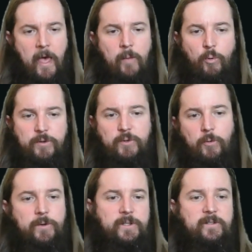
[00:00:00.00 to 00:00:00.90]
Boros
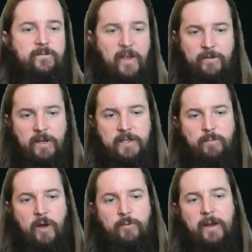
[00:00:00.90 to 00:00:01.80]
Auras is favored against
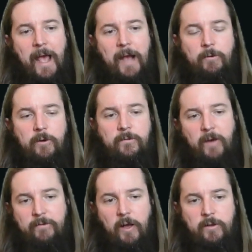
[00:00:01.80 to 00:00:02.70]
Mono Red Aggro,
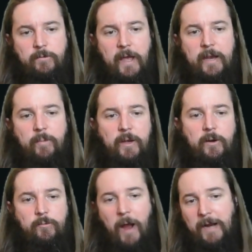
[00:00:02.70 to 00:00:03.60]
5-color Reanimator,
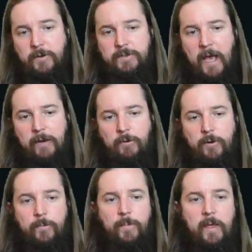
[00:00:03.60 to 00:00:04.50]
and Rakdos
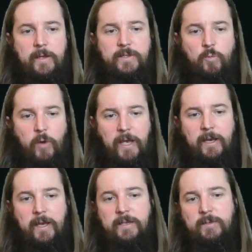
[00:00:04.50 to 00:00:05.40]
Aggro. It's weak
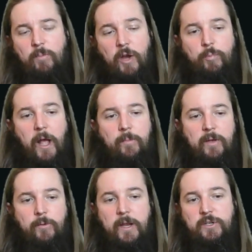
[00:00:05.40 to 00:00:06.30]
against Mono Black
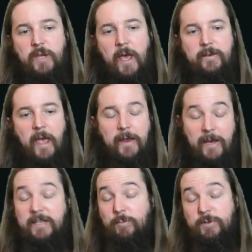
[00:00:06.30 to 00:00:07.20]
Midrange and
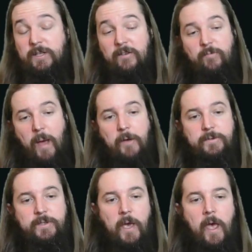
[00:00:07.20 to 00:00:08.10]
Esper
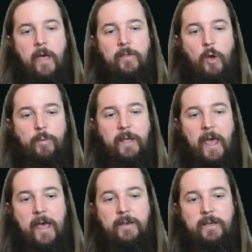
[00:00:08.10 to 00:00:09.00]
Self-Bounce. The opening
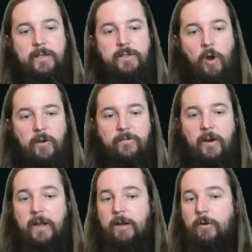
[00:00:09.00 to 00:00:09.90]
hand is
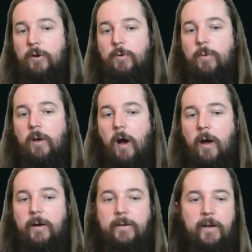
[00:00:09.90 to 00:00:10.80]
Heartfire Hero,
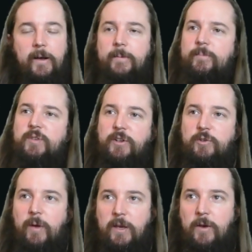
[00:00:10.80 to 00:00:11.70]

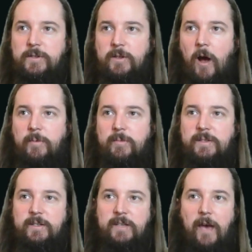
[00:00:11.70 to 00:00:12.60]
Sheltered by Ghosts, and
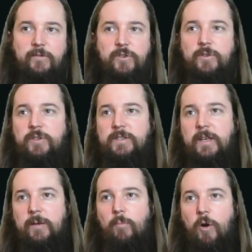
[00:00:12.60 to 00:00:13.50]
Optimistic Scavenger, just
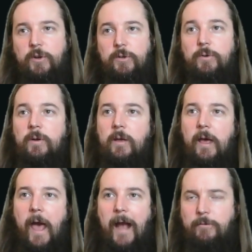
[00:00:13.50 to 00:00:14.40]
like Mardu
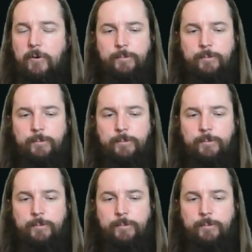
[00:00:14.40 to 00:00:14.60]
Aggro.